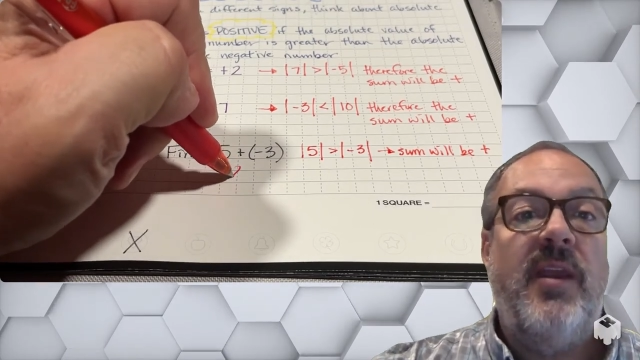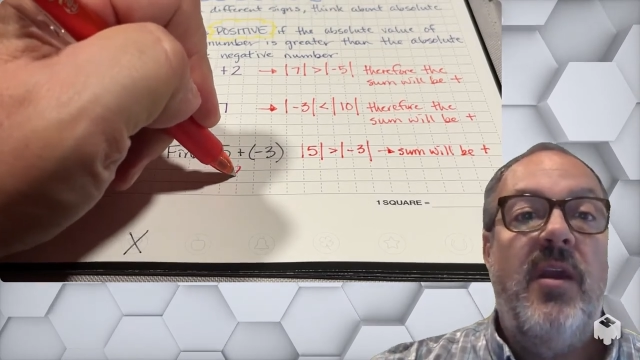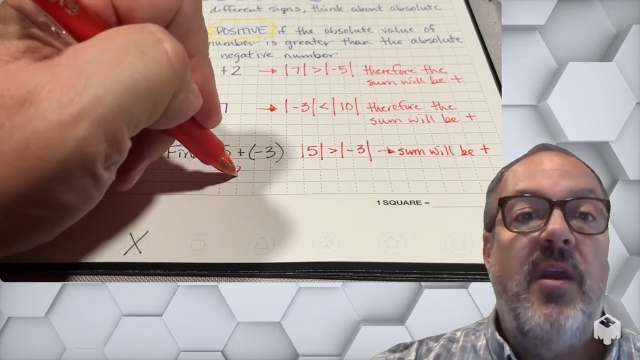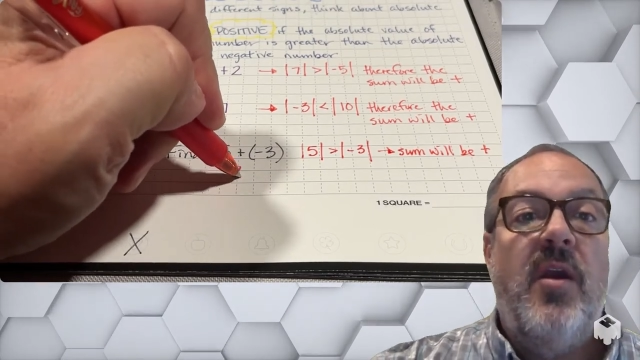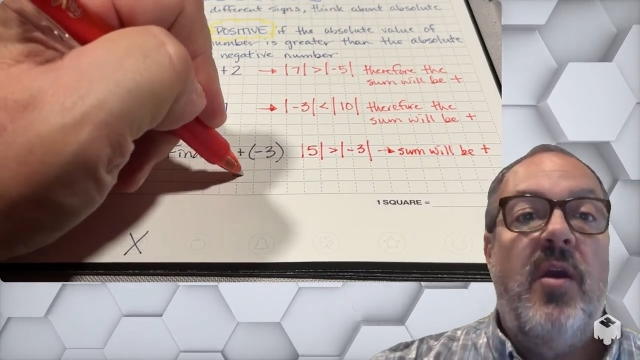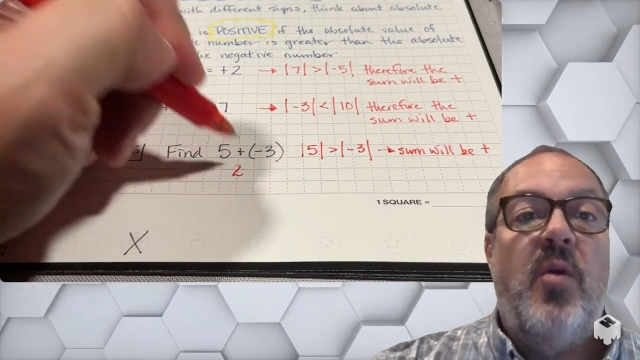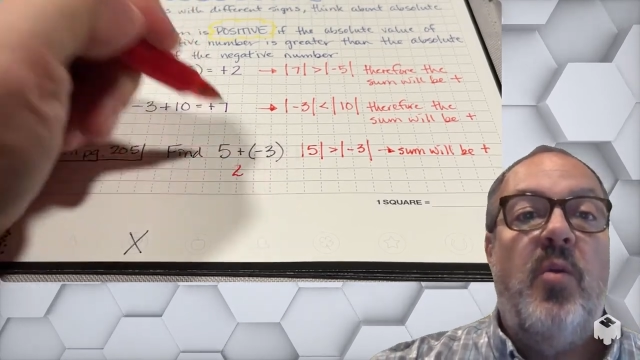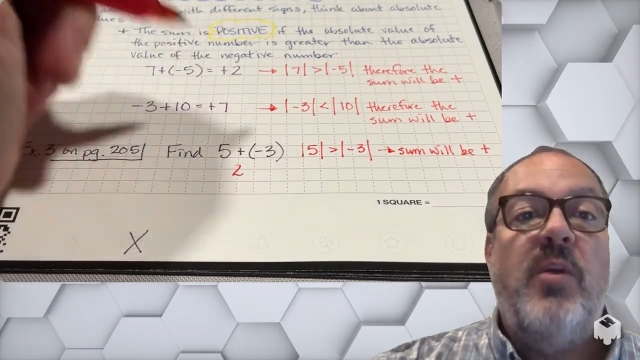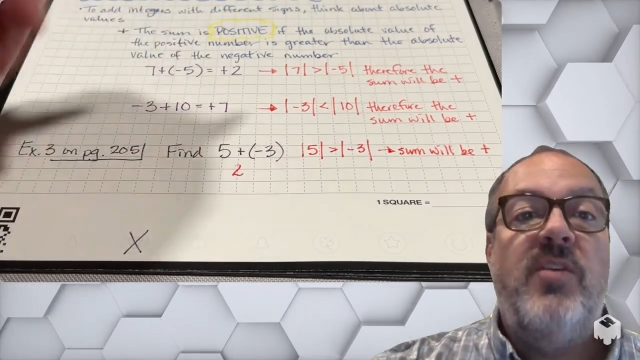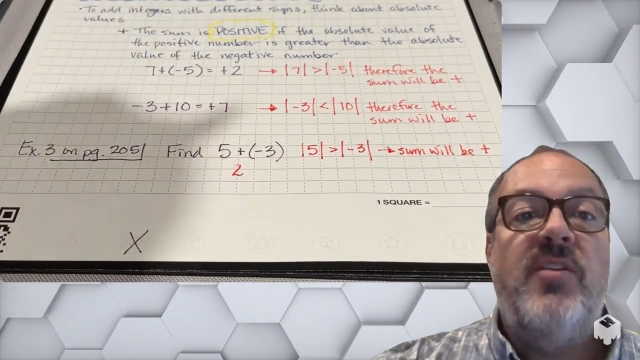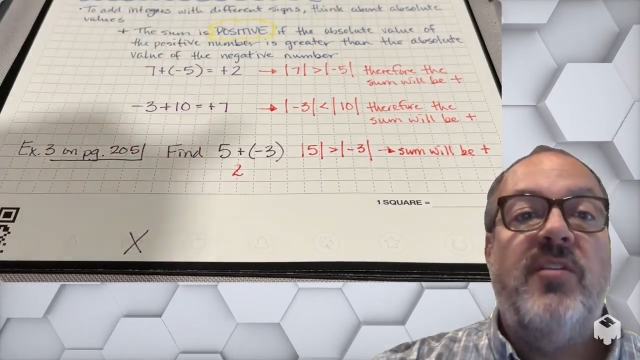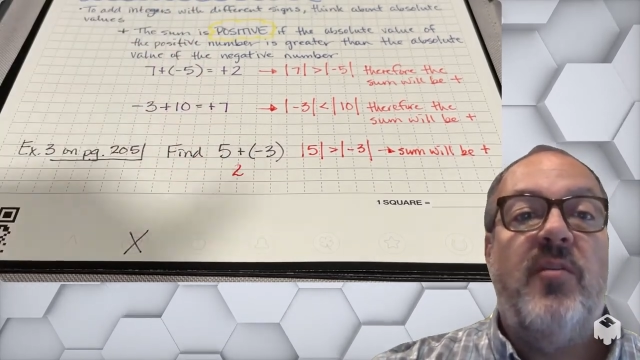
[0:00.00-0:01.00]
which is
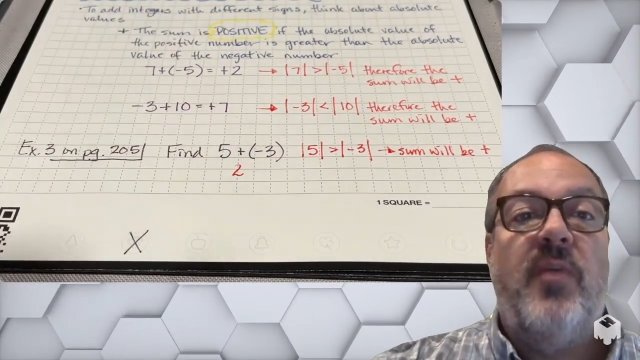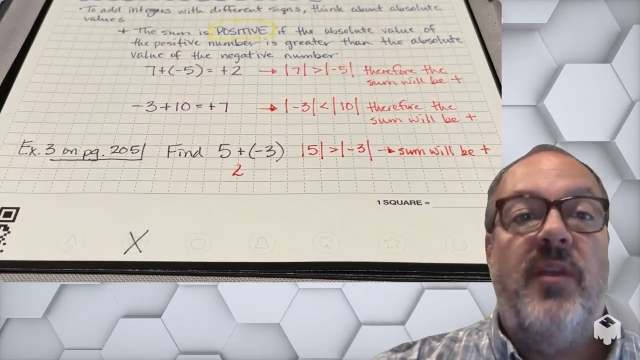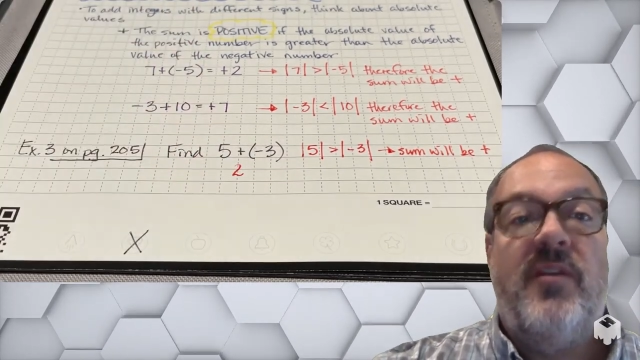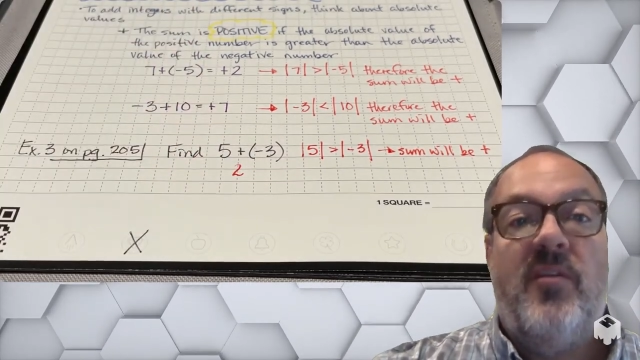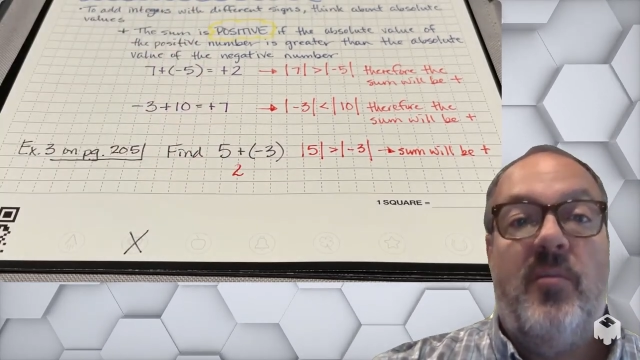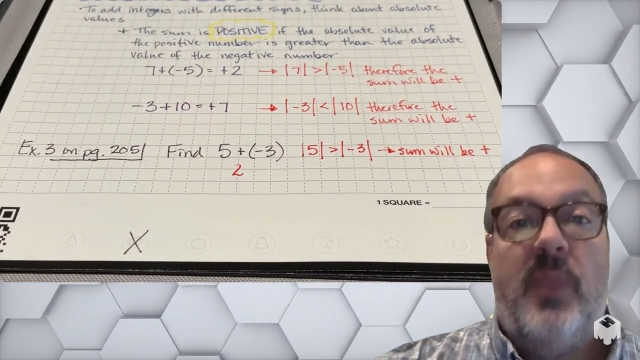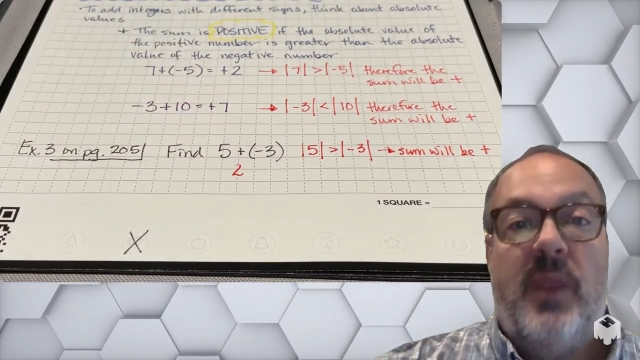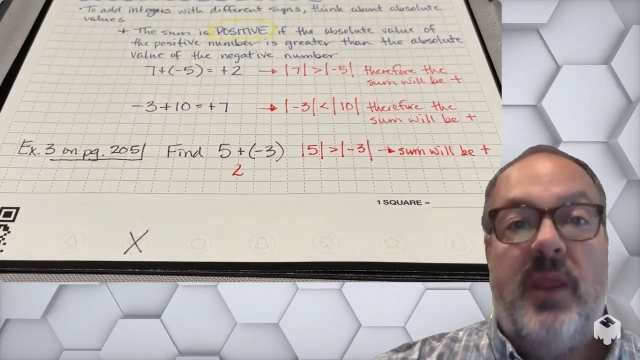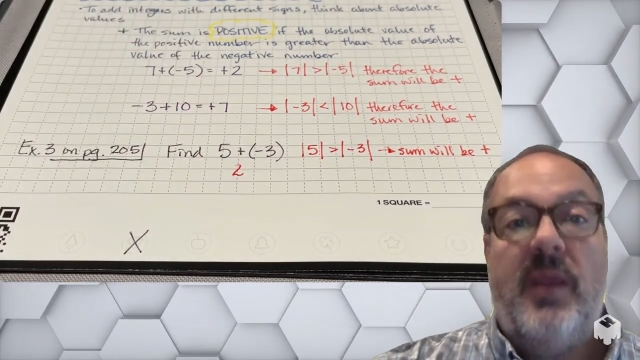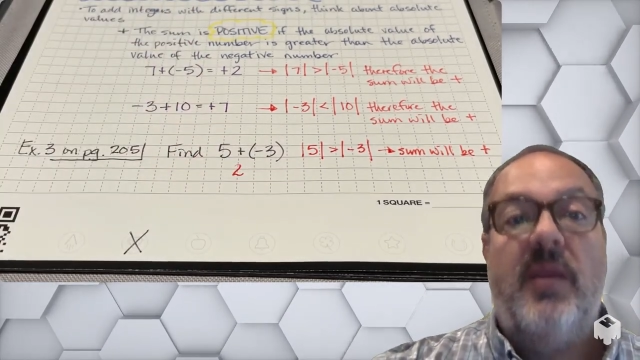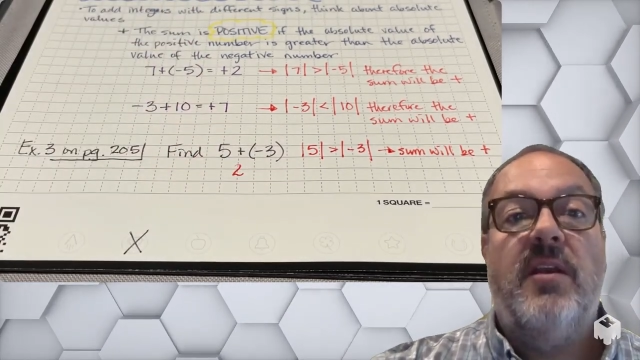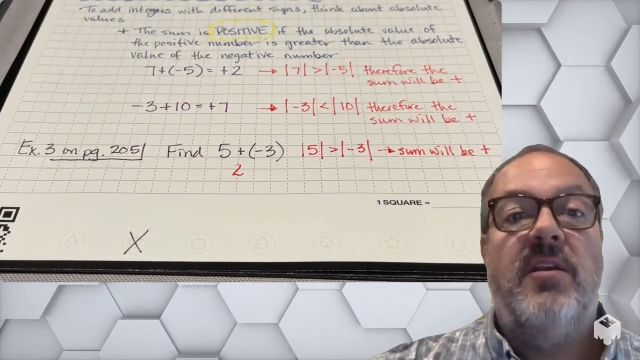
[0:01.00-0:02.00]
going to be
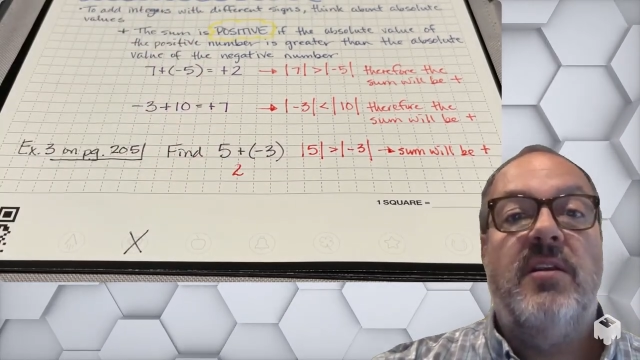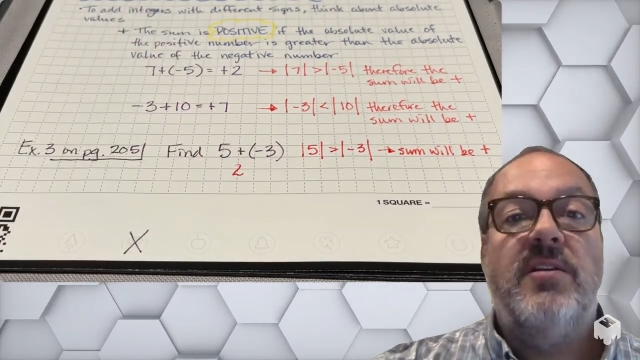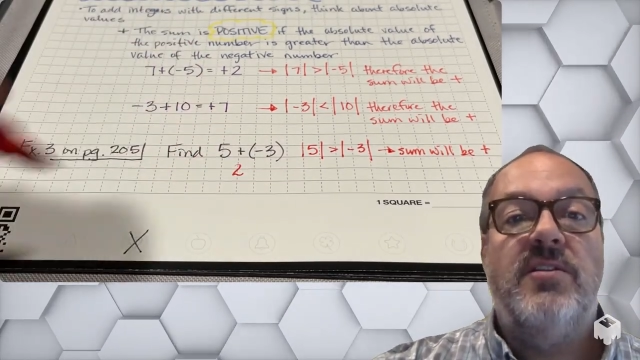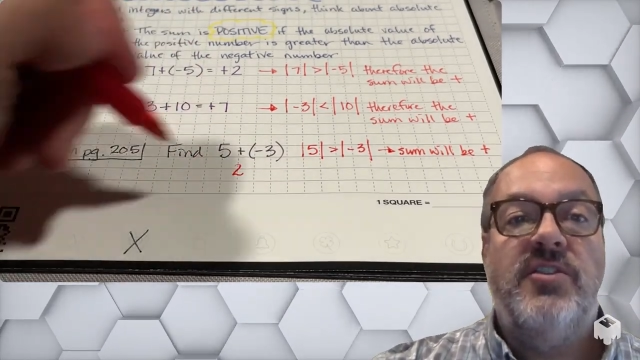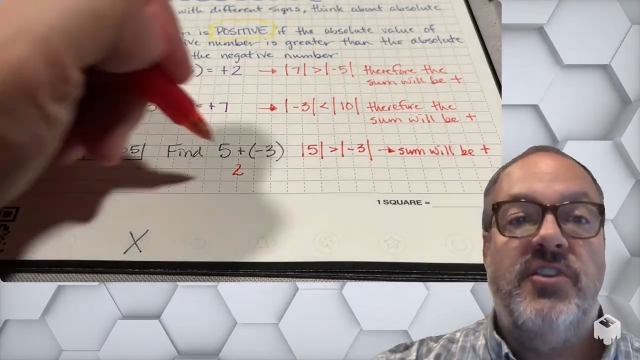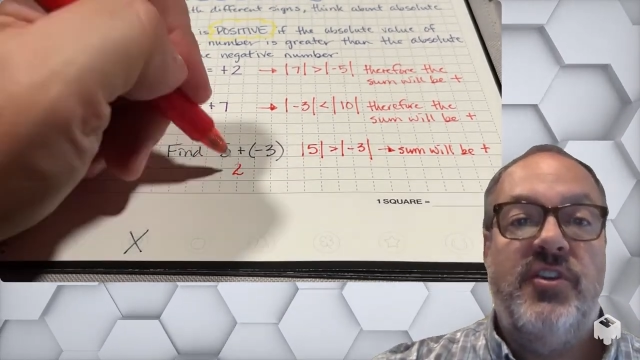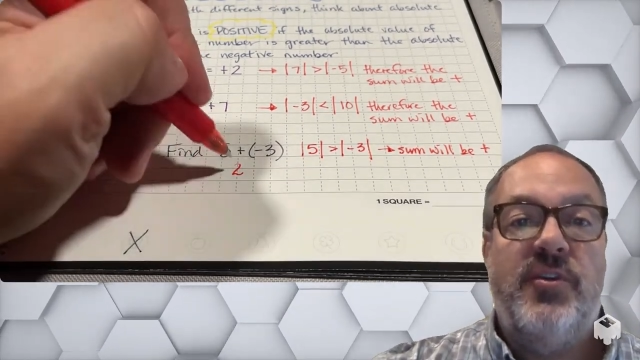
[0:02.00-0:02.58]
2.